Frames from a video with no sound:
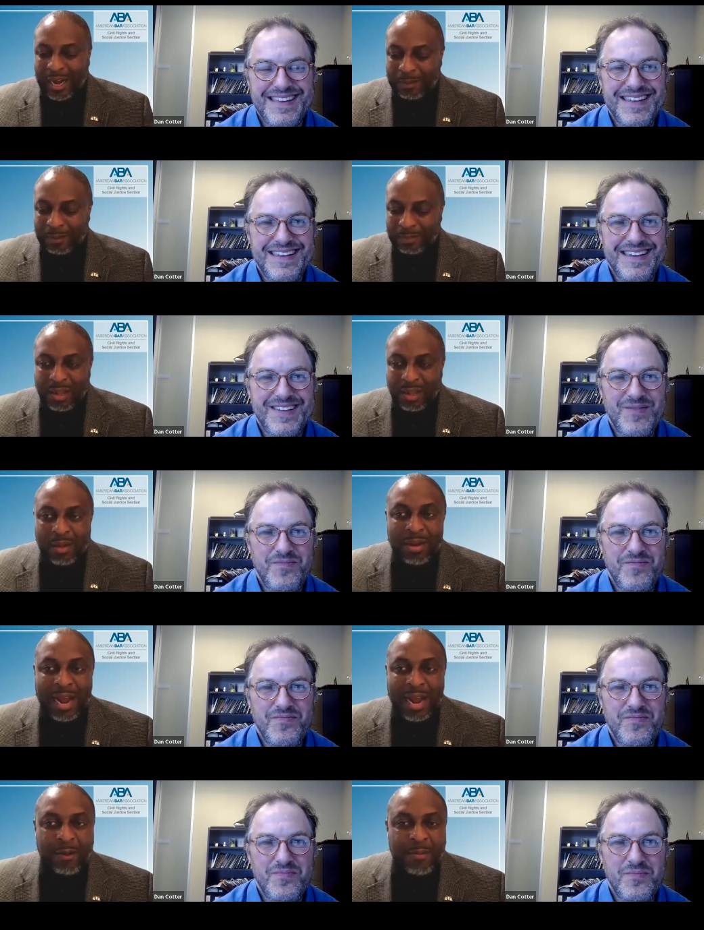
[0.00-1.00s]
Speaker 1: Um,
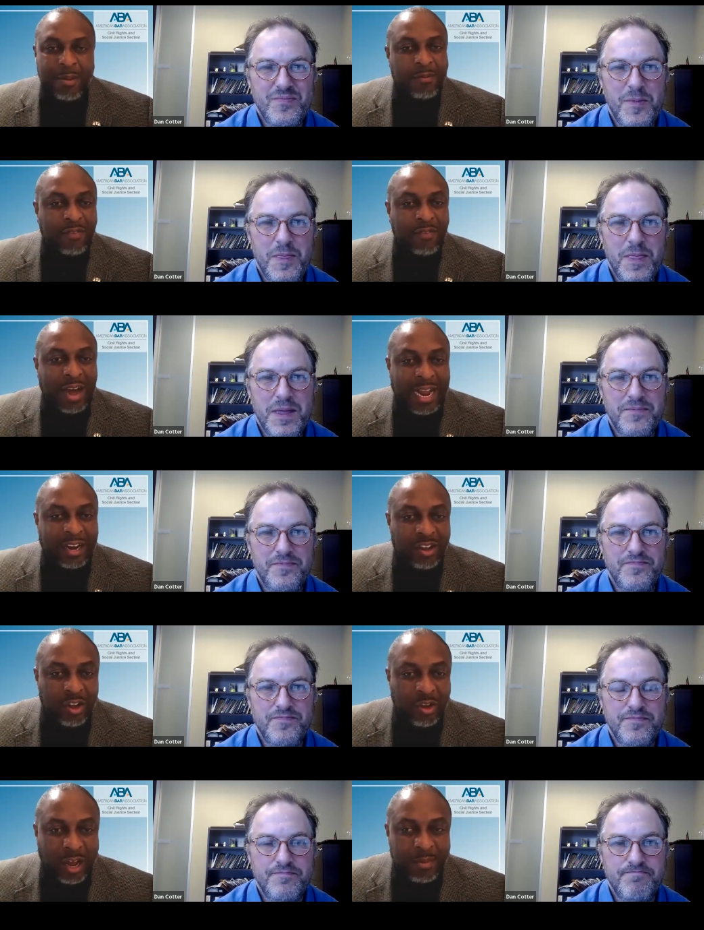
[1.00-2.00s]
but how do people
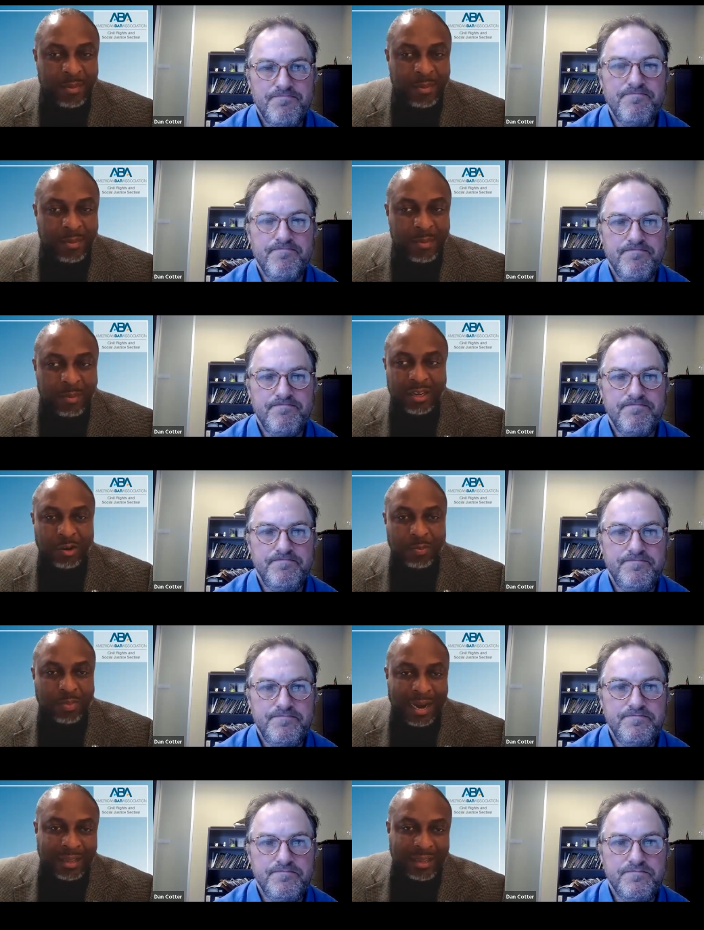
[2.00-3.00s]
find you? How do people
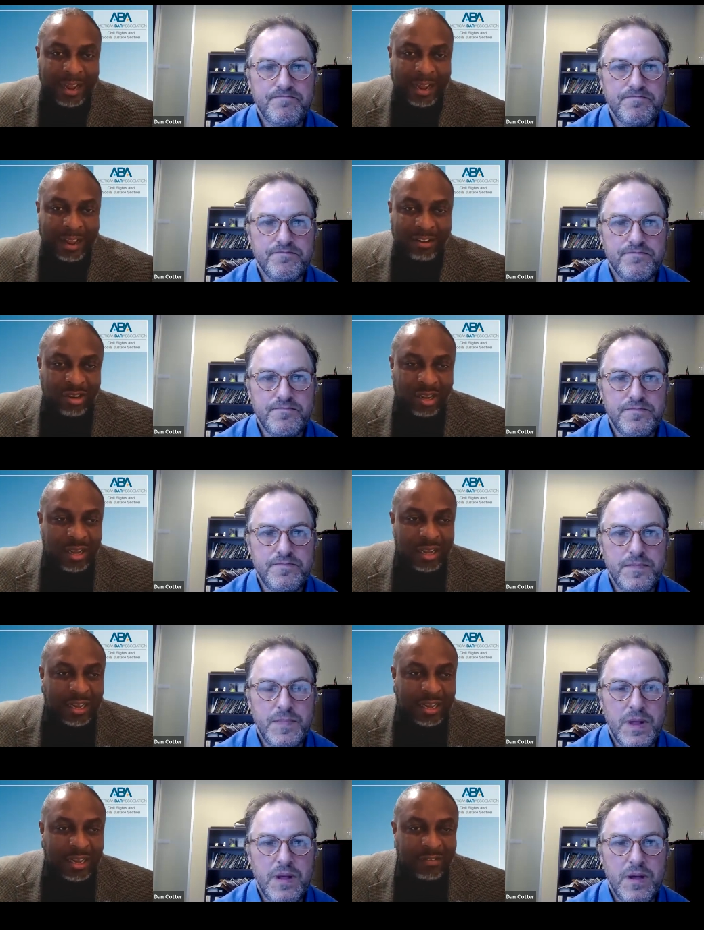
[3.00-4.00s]
get to your podcast?
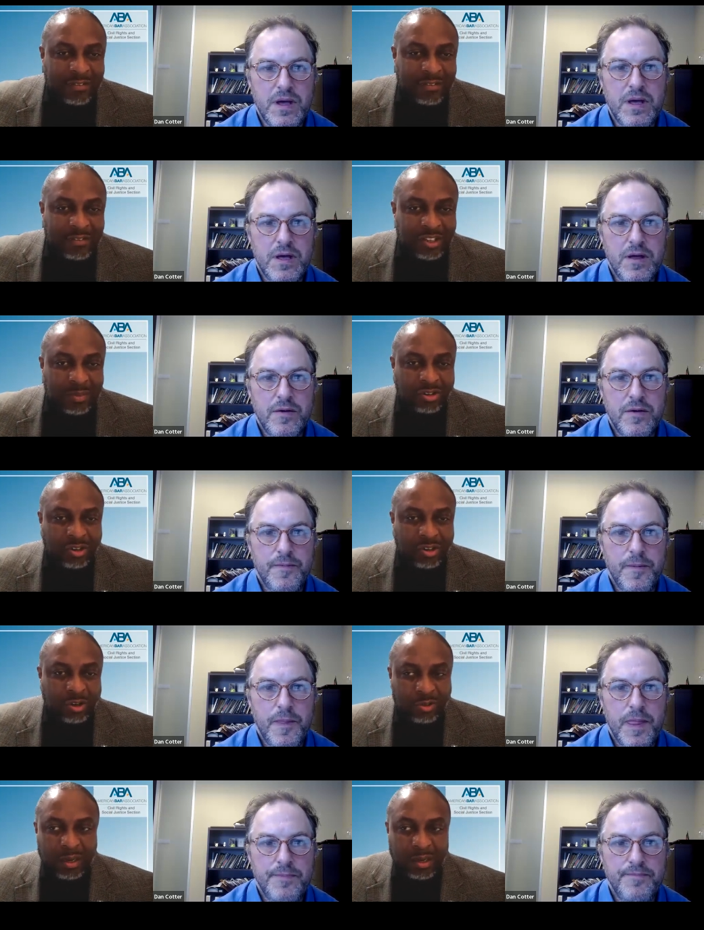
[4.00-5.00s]
Give us some of
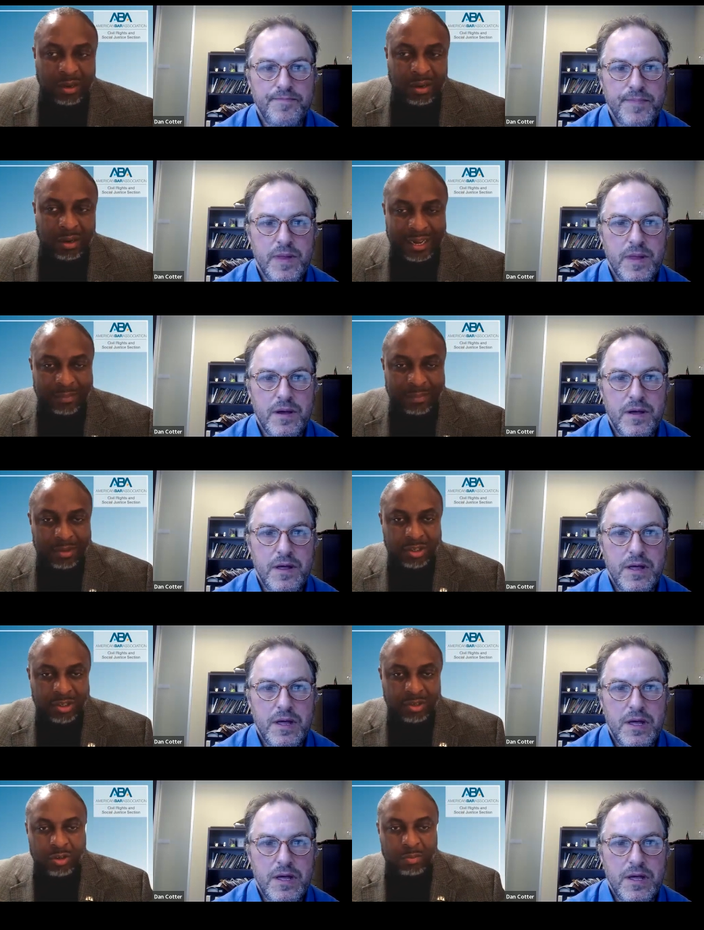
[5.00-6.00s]
your social media.
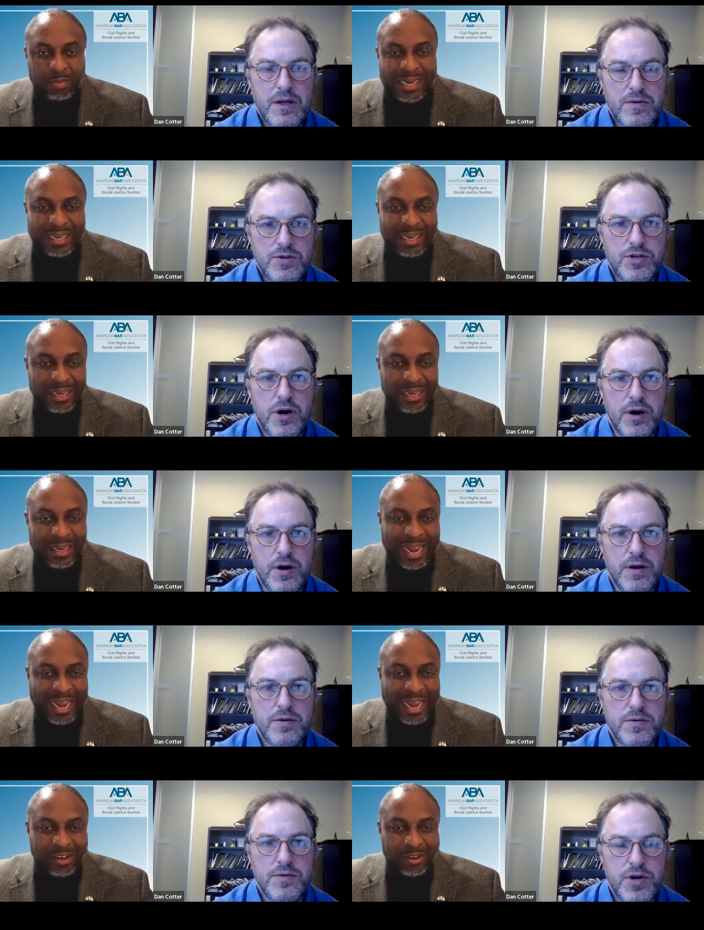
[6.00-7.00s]
Speaker 2: Social sure,
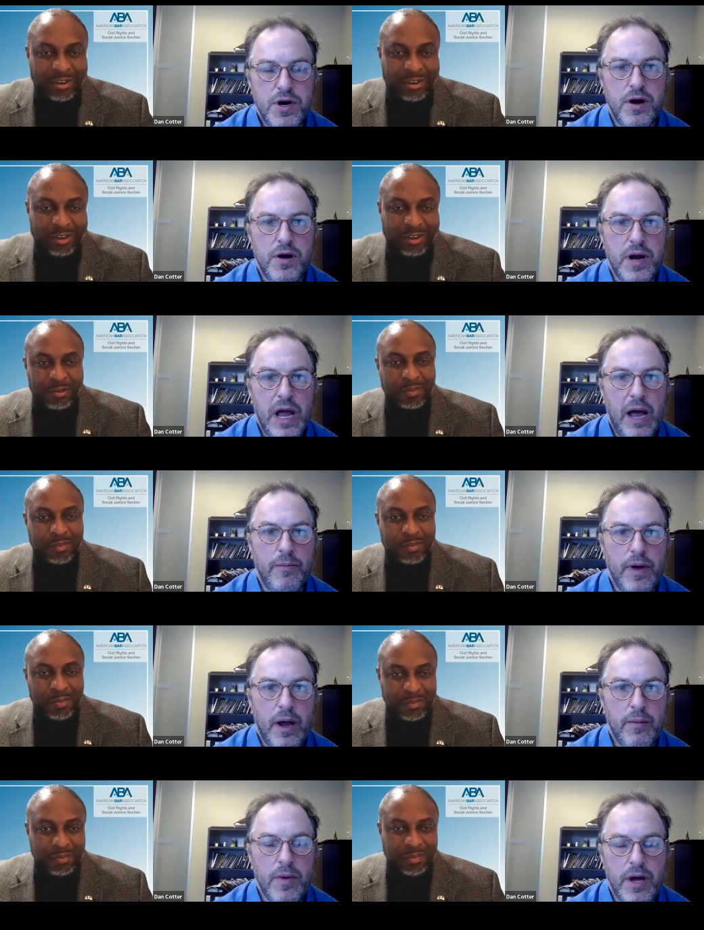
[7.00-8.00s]
media. Sure. I'm
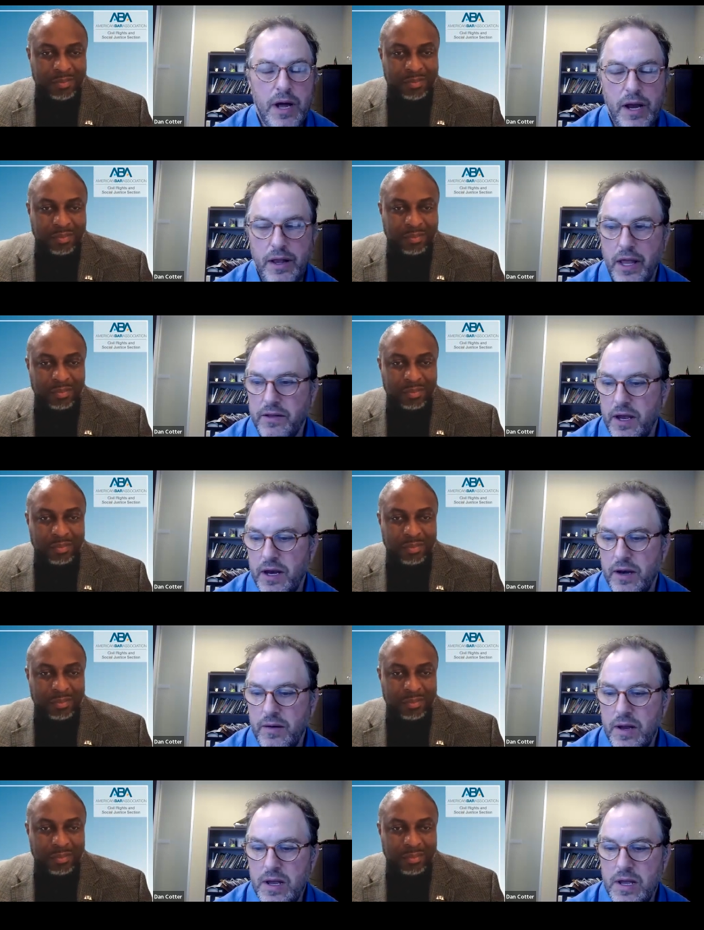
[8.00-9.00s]
I'm uh, on
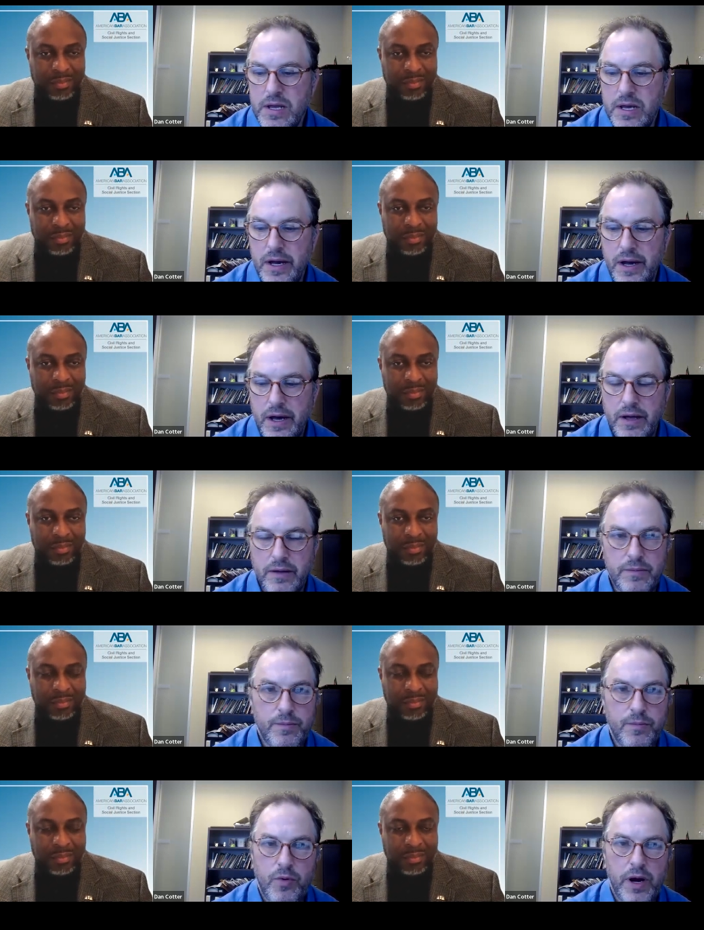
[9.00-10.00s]
LinkedIn. Uh,
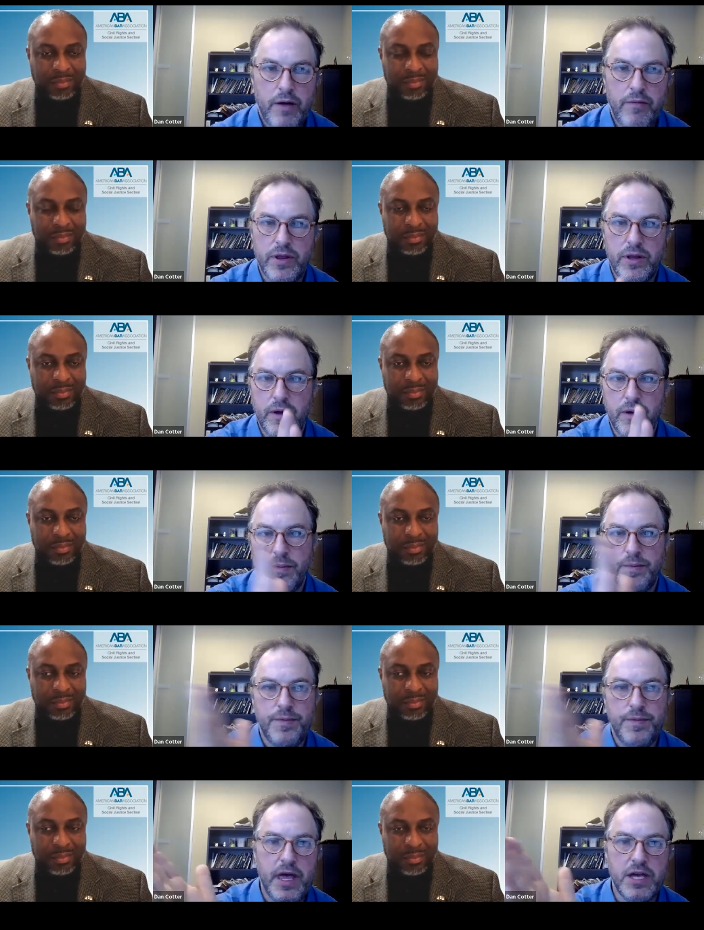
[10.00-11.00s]
whatever the
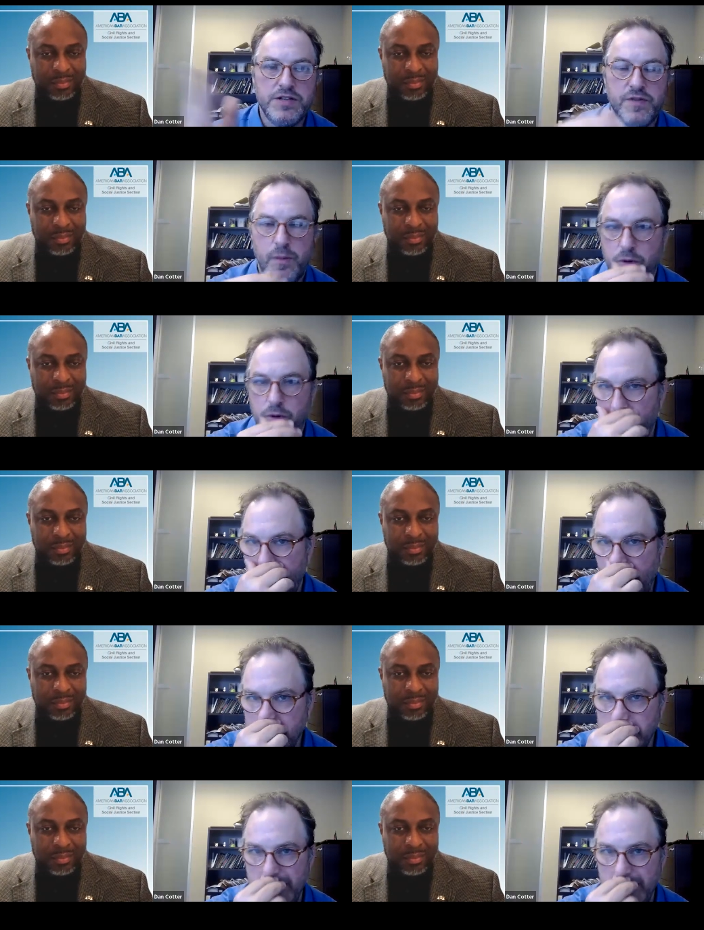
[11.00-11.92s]
thing is for profile